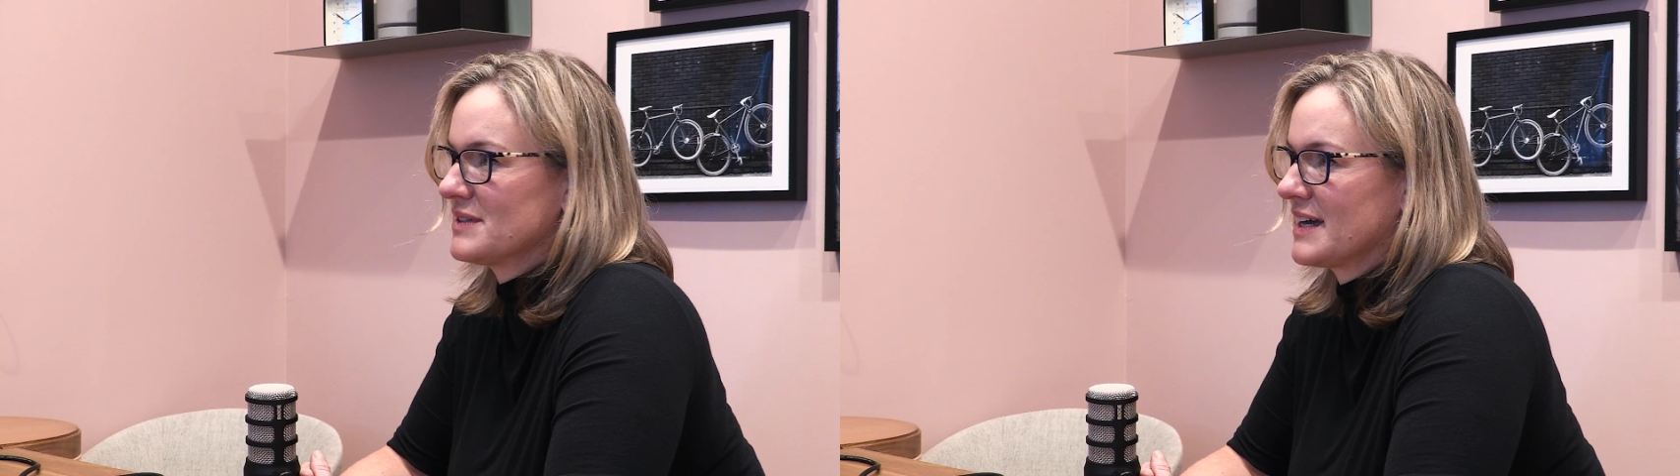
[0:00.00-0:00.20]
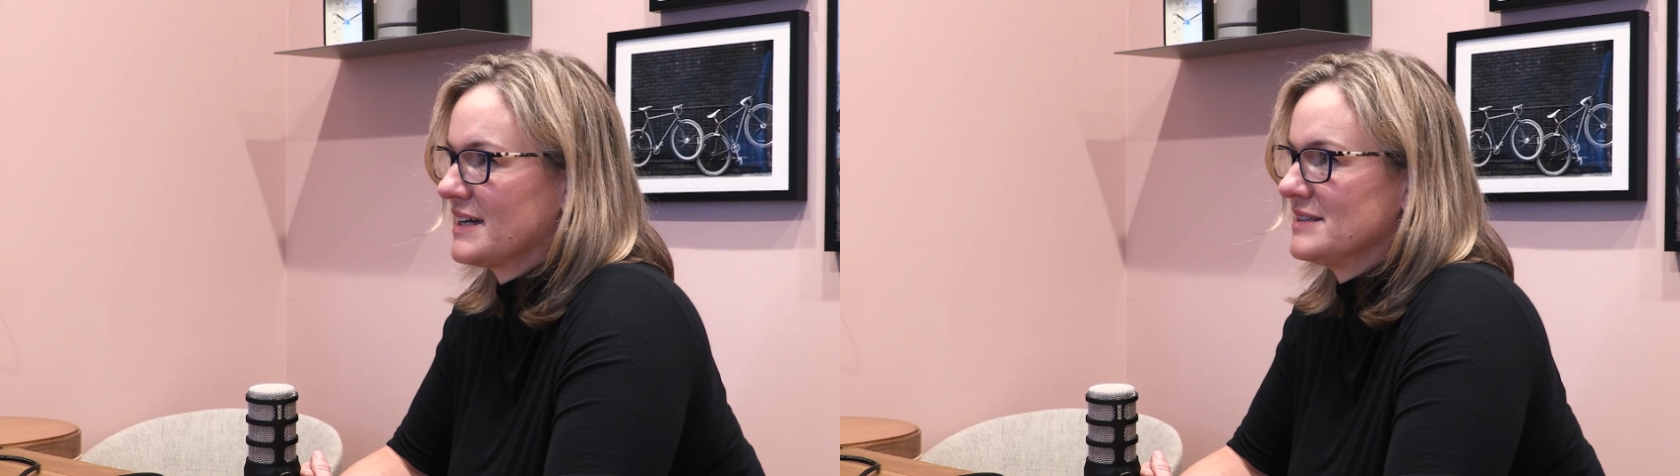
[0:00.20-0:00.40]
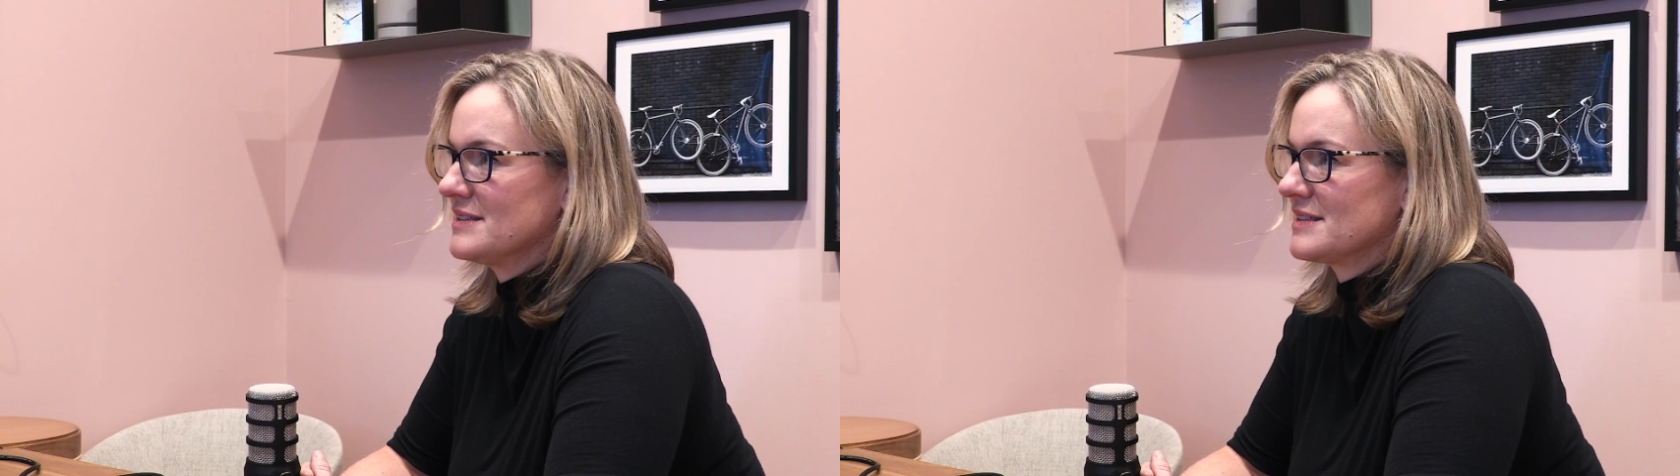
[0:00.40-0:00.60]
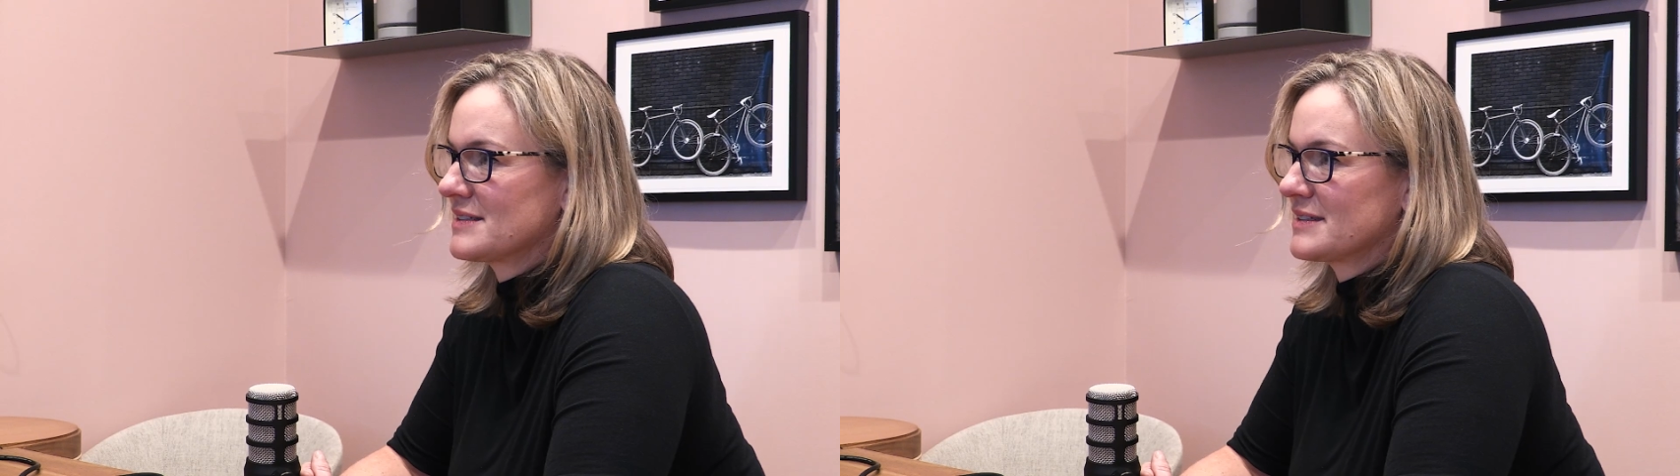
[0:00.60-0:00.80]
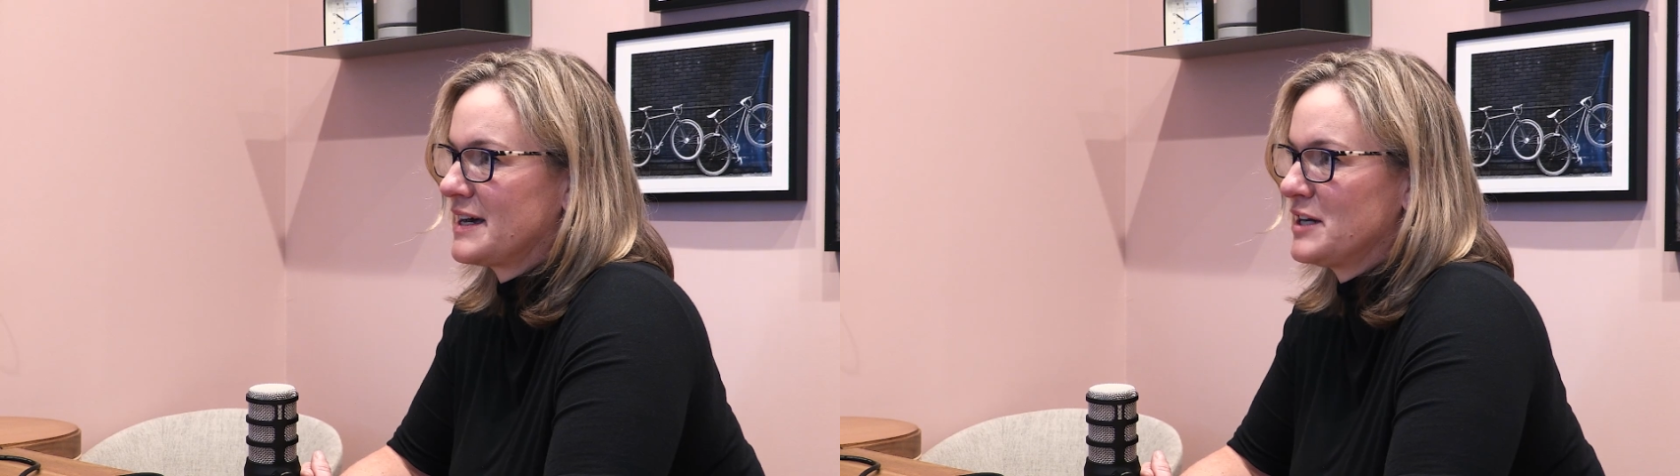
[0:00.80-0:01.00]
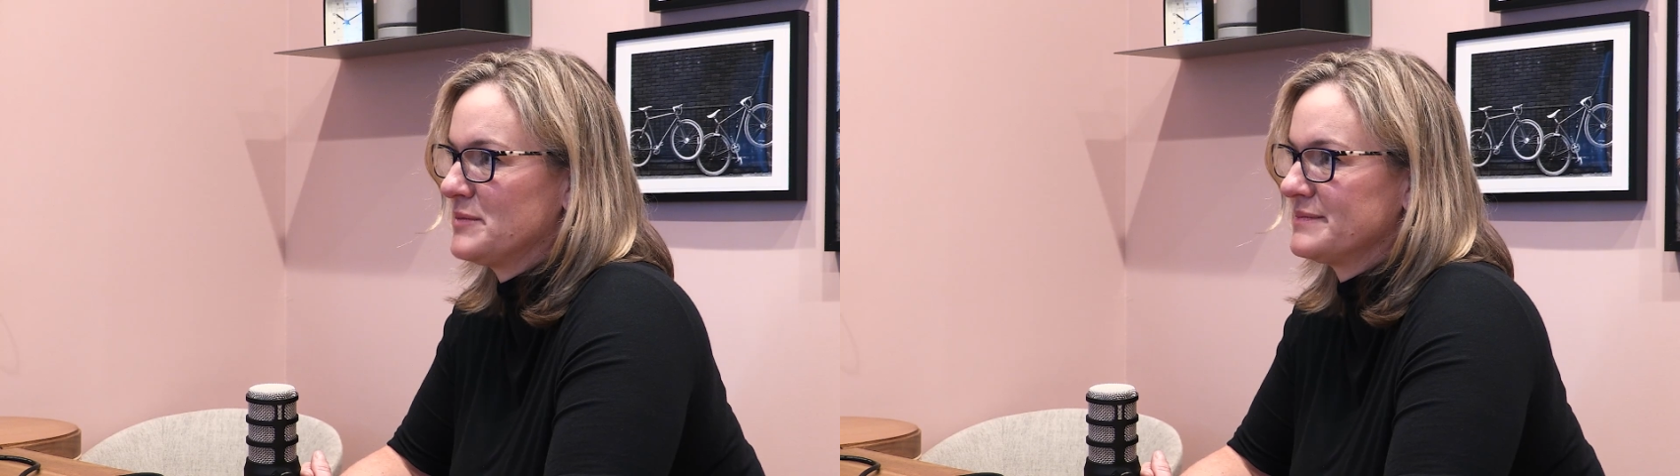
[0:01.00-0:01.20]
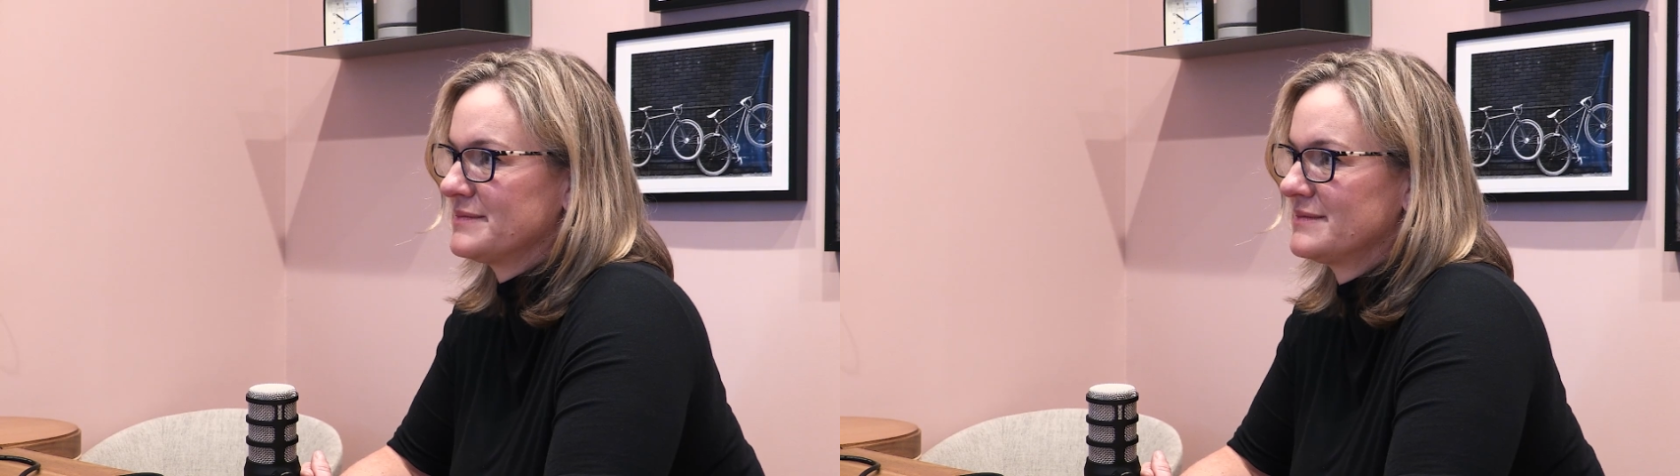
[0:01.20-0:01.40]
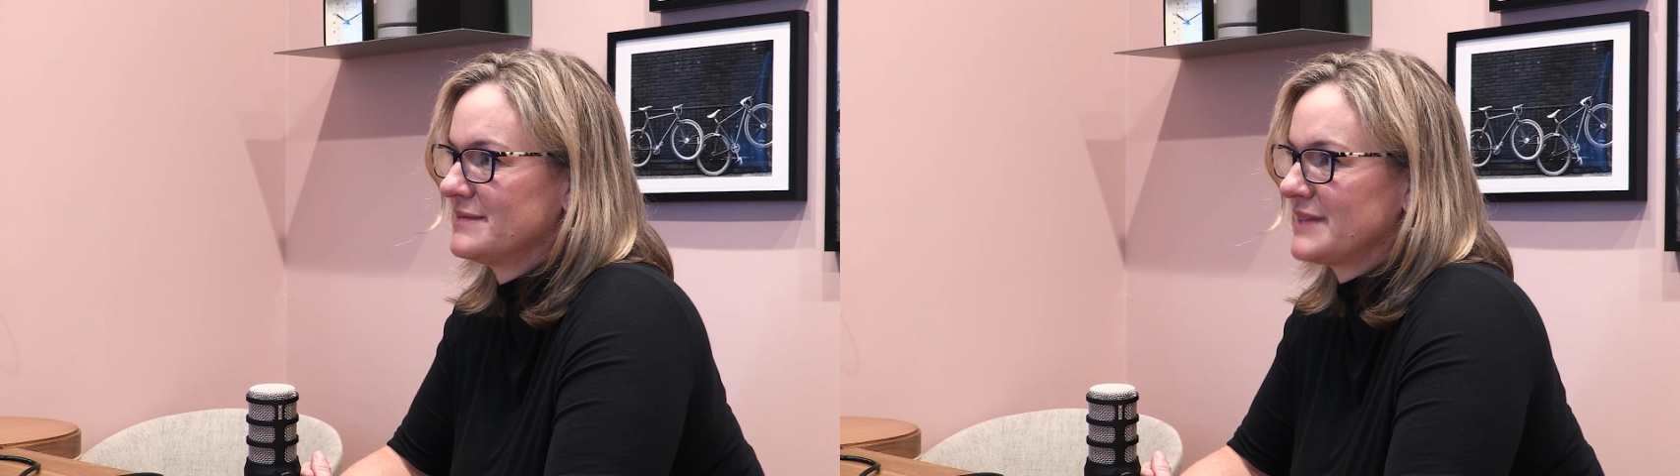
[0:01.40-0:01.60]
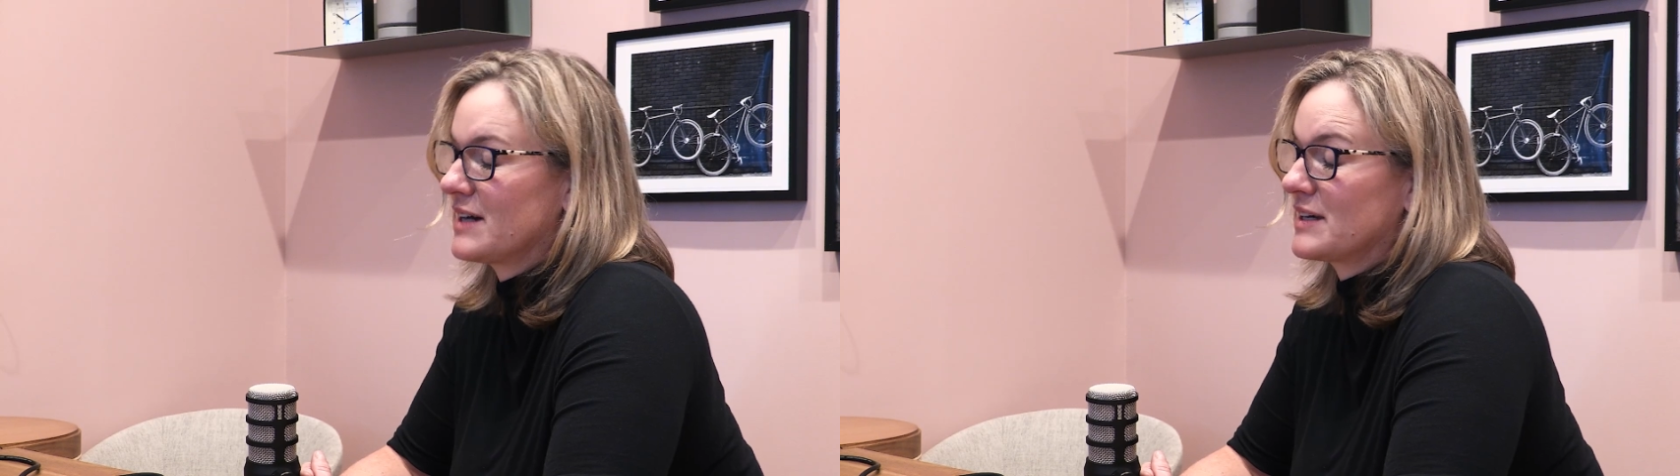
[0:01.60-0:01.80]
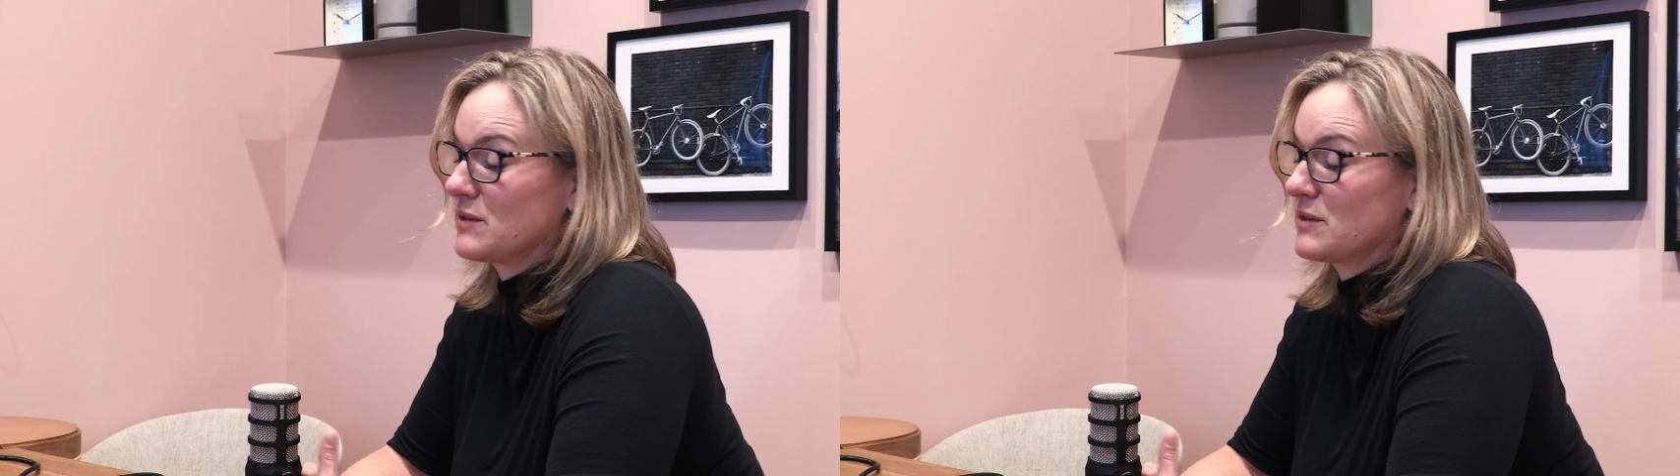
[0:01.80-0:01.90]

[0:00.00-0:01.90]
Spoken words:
And and